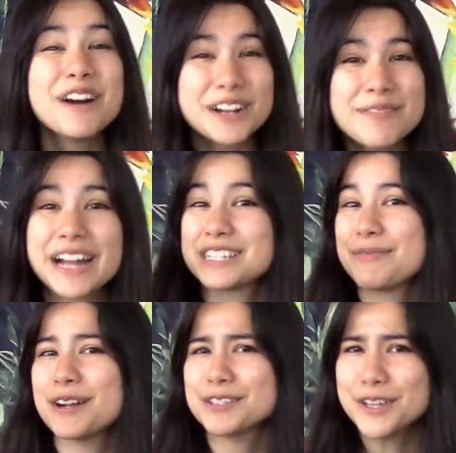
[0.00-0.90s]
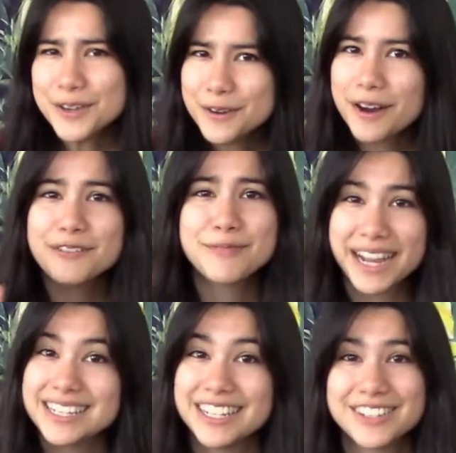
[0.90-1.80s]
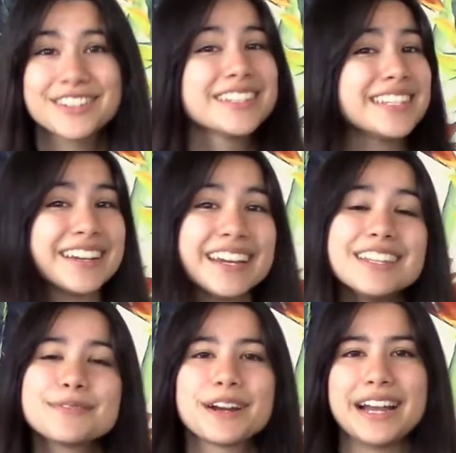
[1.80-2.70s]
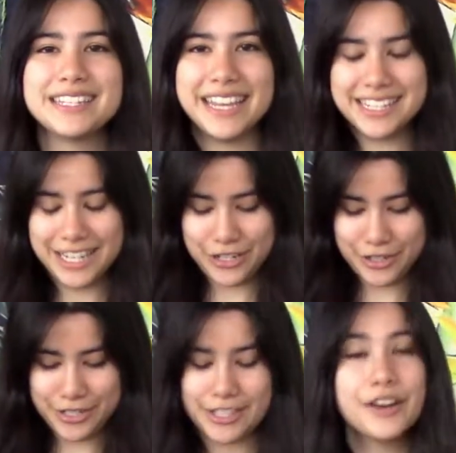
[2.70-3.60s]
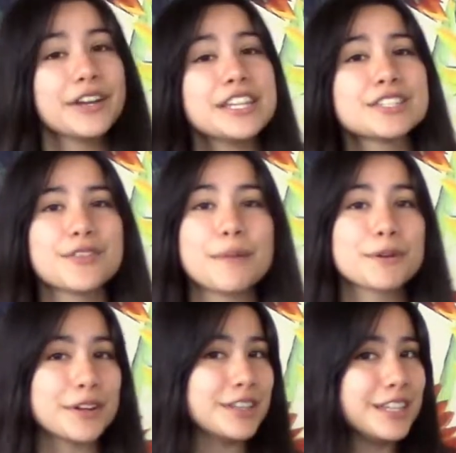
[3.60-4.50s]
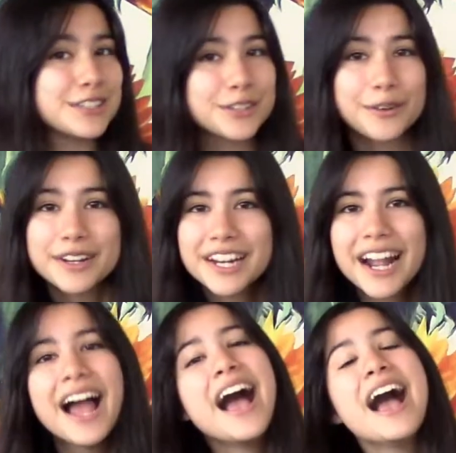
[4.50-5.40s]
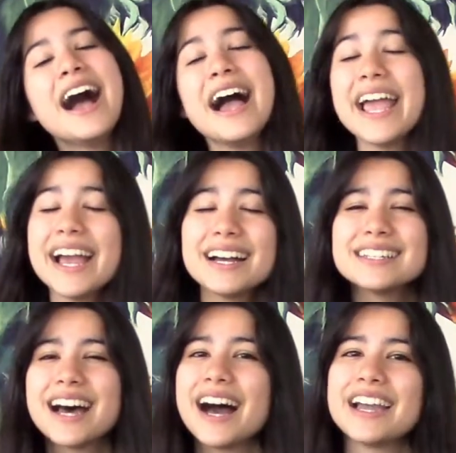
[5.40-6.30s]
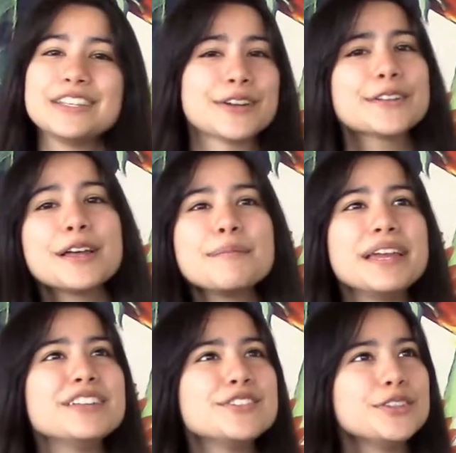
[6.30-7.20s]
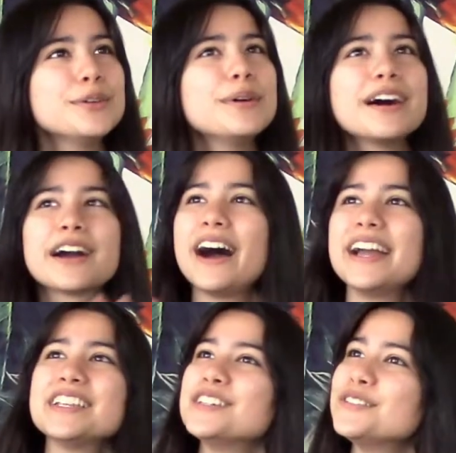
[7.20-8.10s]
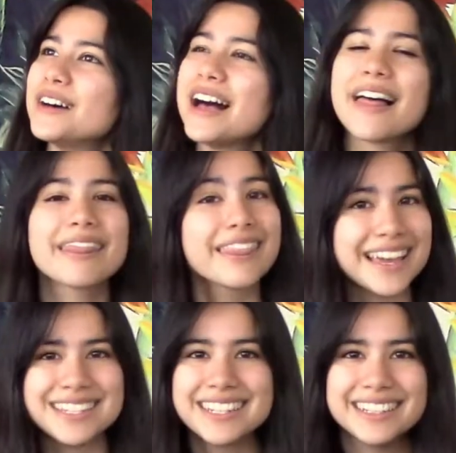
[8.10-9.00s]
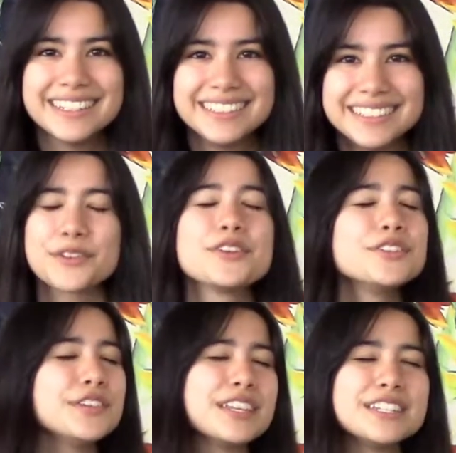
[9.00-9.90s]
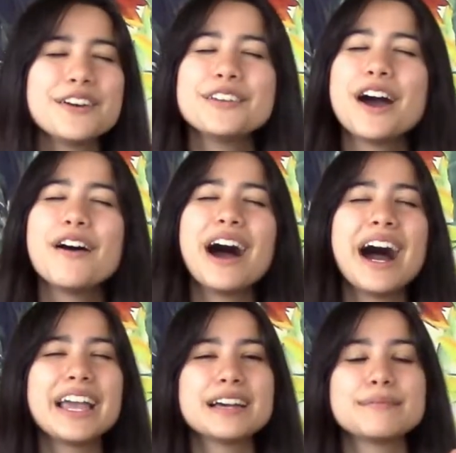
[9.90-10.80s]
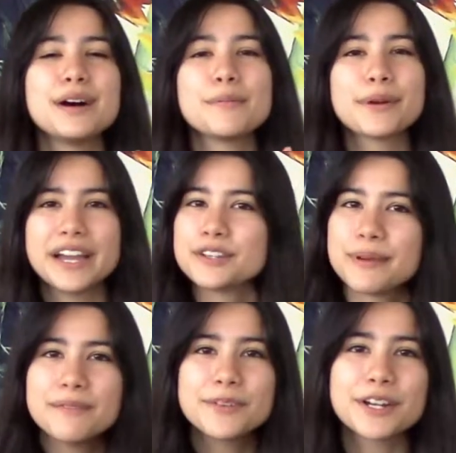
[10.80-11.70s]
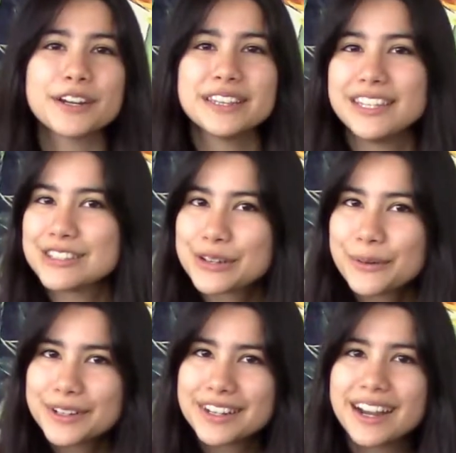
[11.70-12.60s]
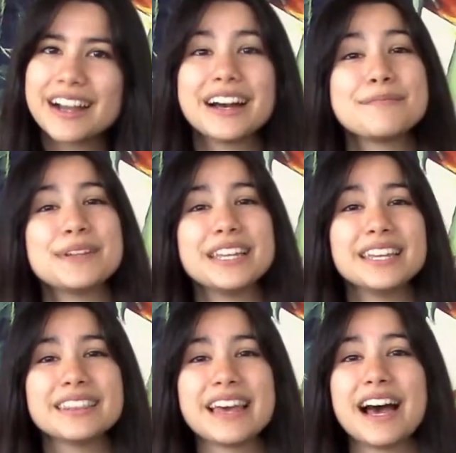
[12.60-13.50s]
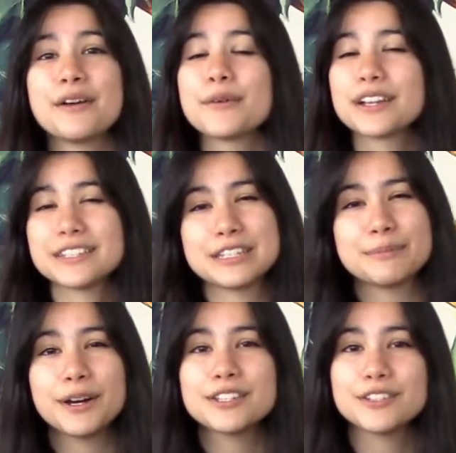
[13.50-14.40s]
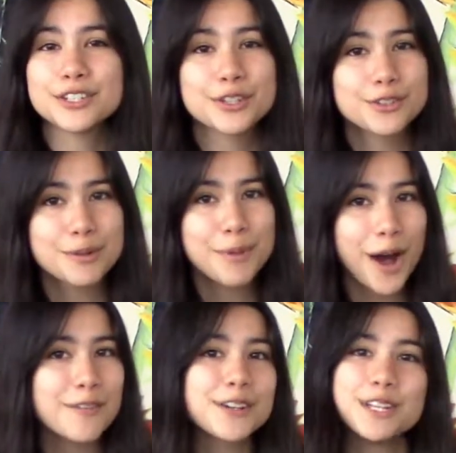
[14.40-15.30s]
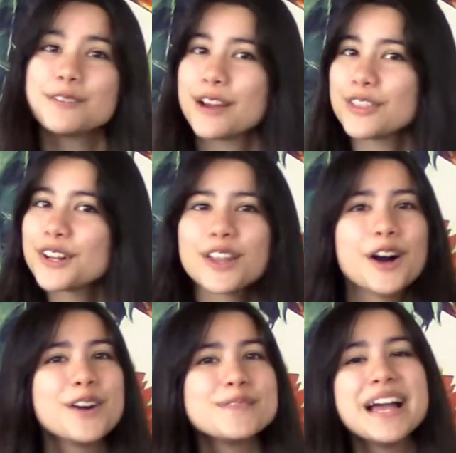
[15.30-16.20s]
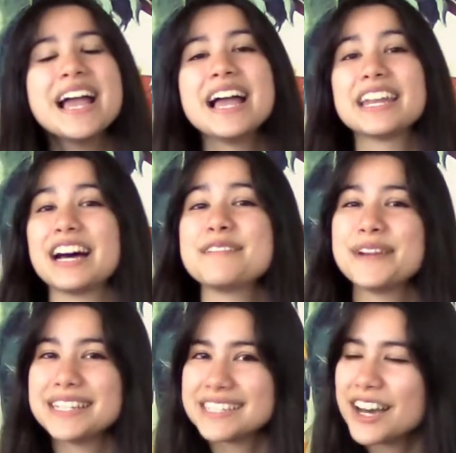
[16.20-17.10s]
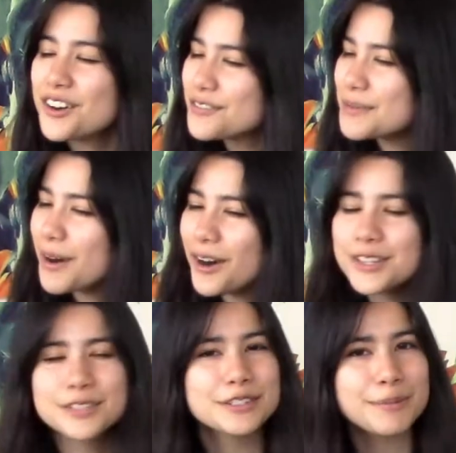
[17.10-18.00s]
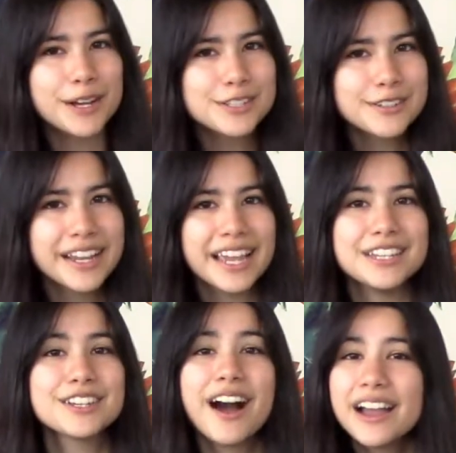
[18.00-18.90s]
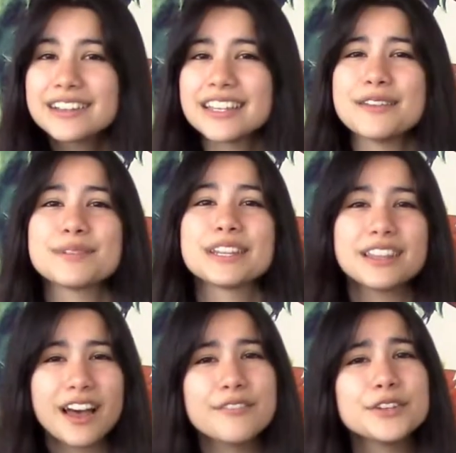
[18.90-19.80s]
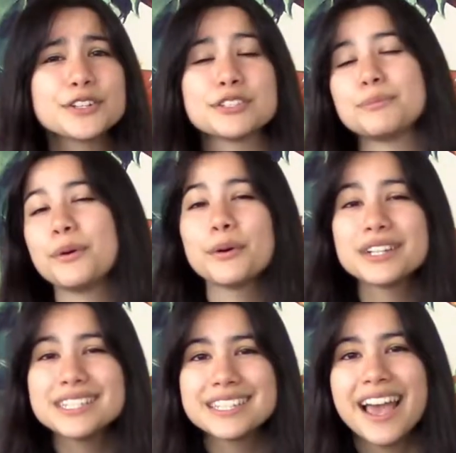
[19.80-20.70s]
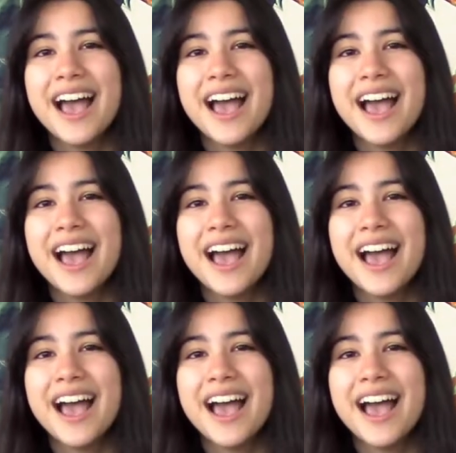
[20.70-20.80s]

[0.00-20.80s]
Welcome back to part 2 of my t-shirt series where I take t-shirt slogans from Corinthians Corner and I turn them into a kind of lesson. For those of you that don't know, I am a brand rep for Corinthians Corner, a company that works to sponsor children in poverty around the globe. And I myself am also sponsoring a child and would love your support.